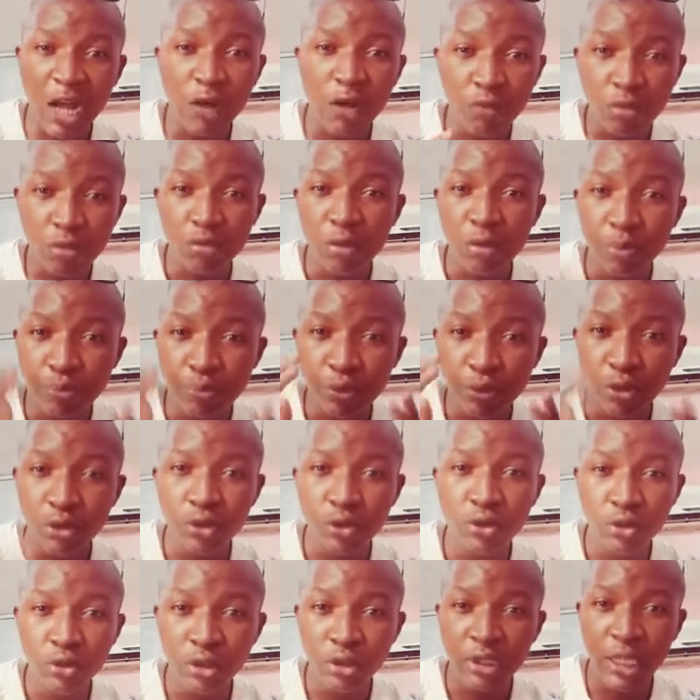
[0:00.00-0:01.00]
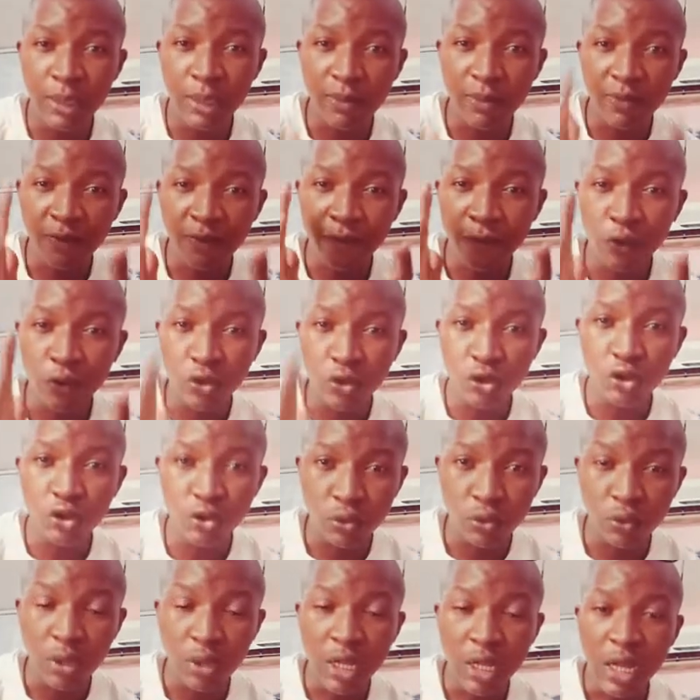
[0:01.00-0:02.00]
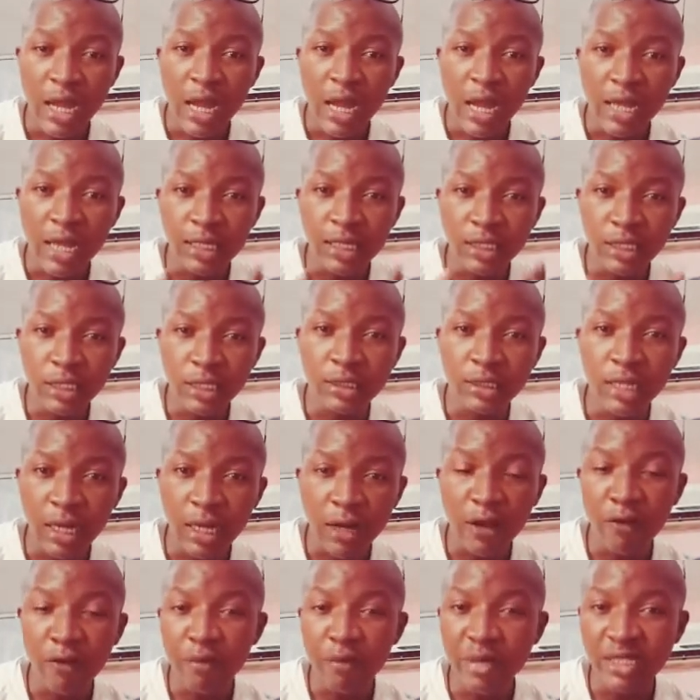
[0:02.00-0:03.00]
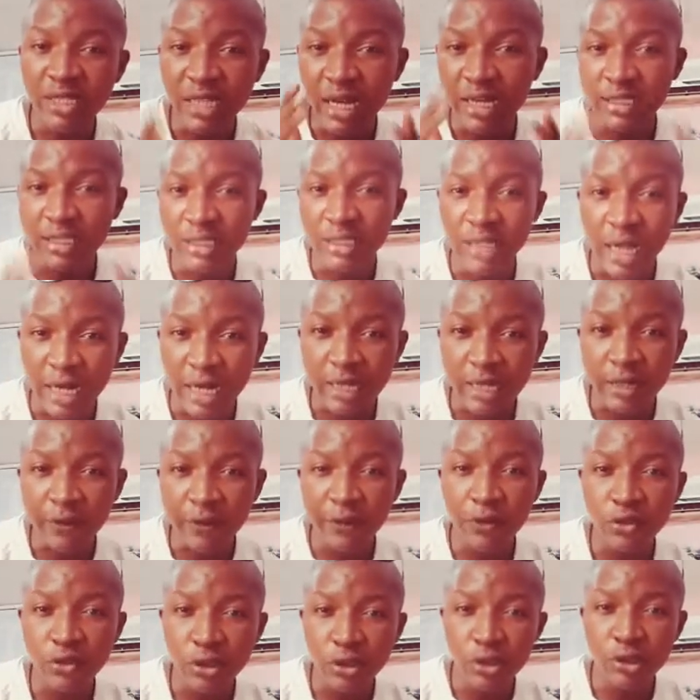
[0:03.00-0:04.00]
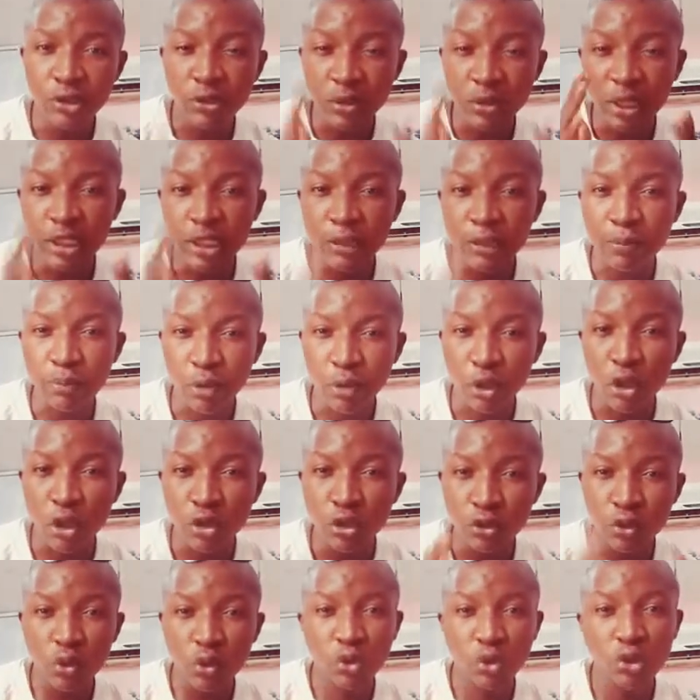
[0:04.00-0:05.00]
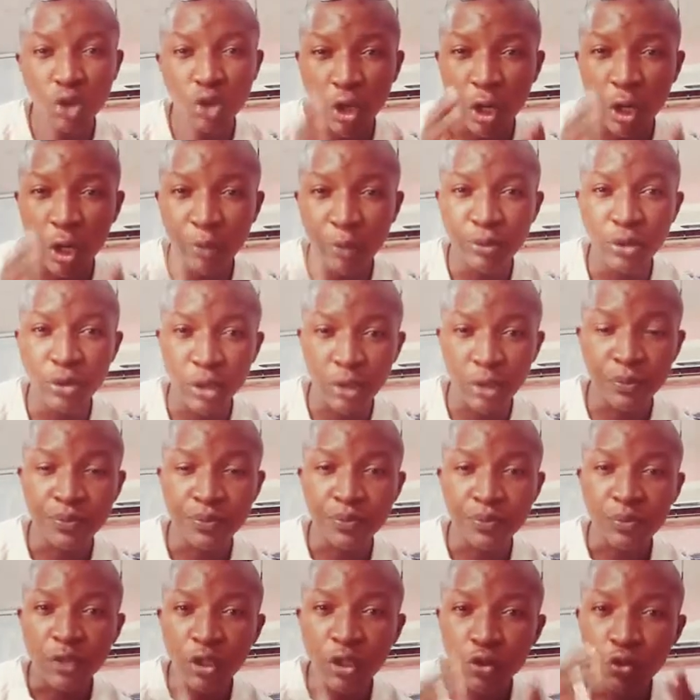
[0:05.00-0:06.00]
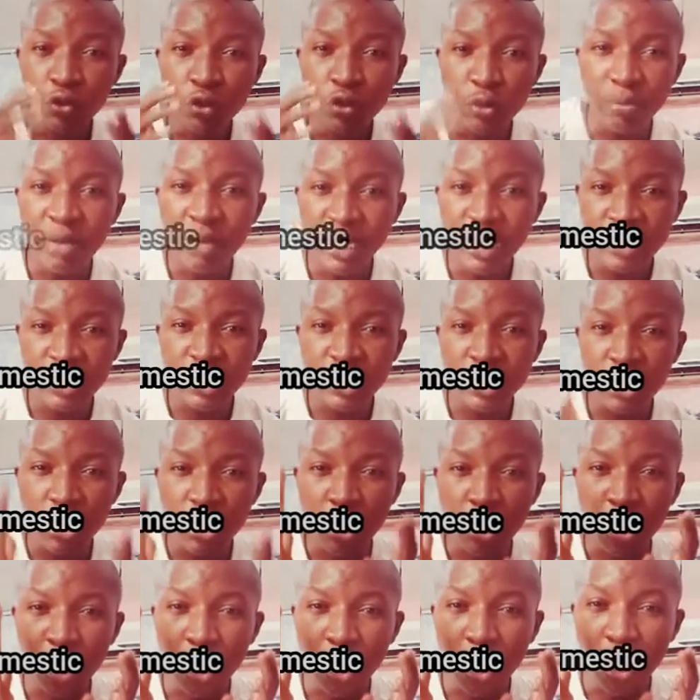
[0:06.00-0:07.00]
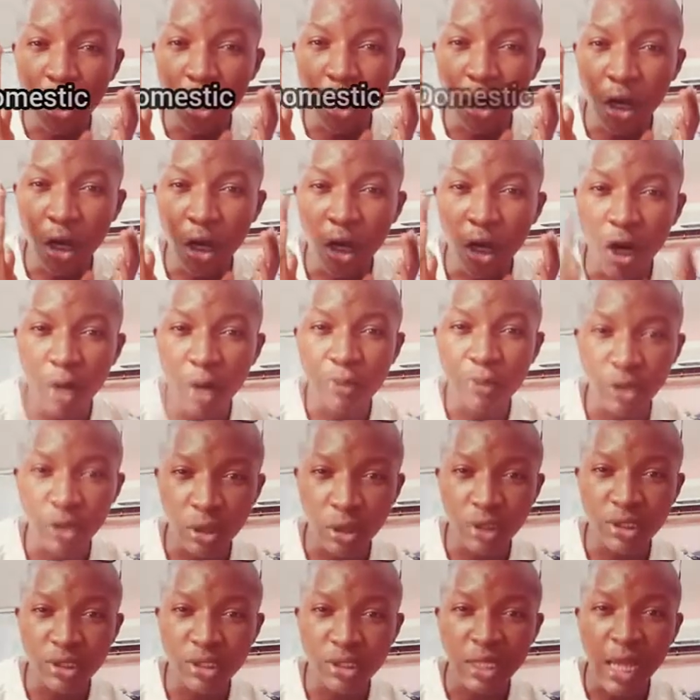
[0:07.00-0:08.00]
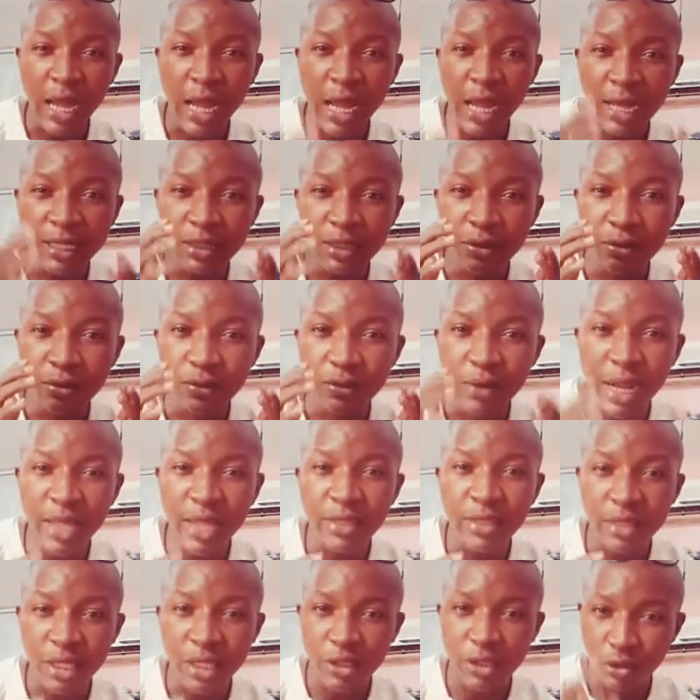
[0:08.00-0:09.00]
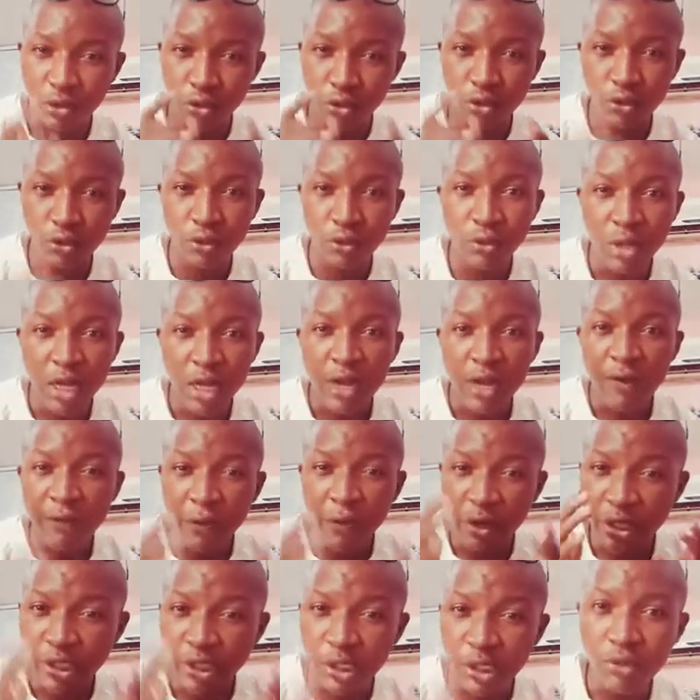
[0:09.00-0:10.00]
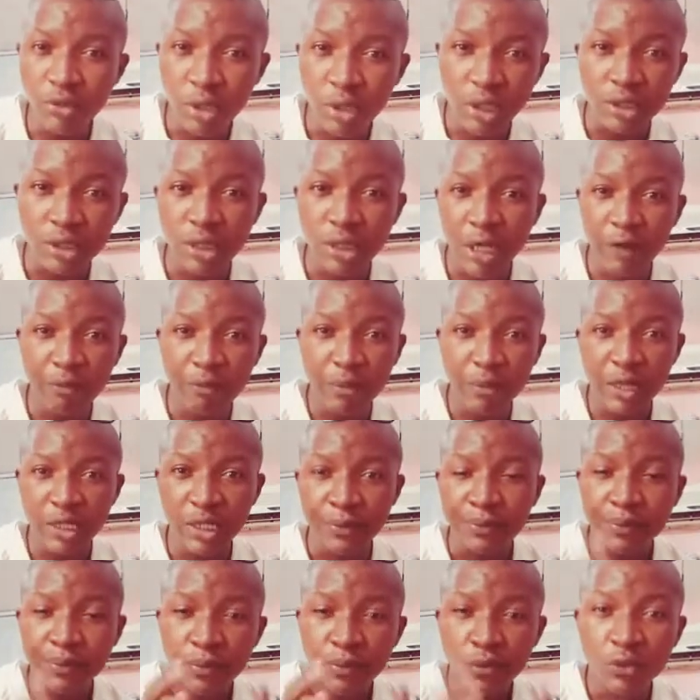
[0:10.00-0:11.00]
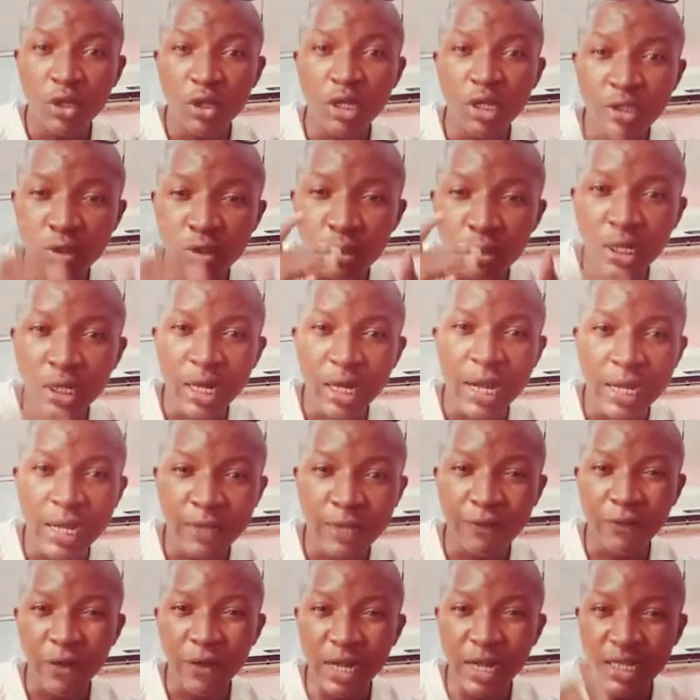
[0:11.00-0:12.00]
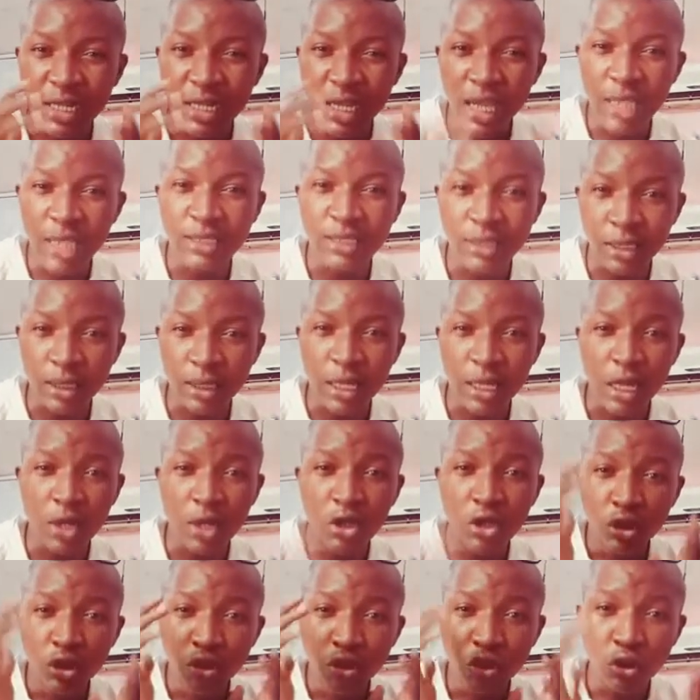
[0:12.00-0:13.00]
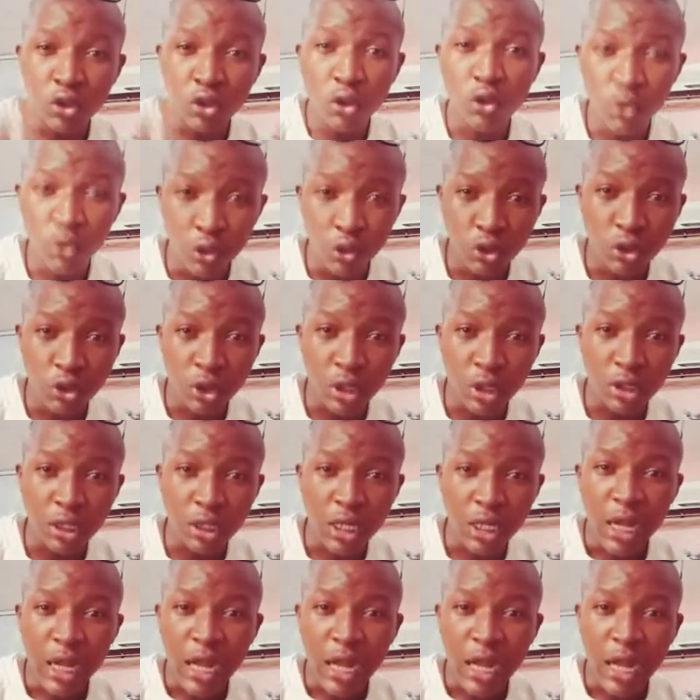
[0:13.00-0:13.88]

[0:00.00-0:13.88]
and we will produce them for you. And the Nigerian government are refusing to explore those options. Domestic options are the right thing to do for a serious government, not relying for an external solution.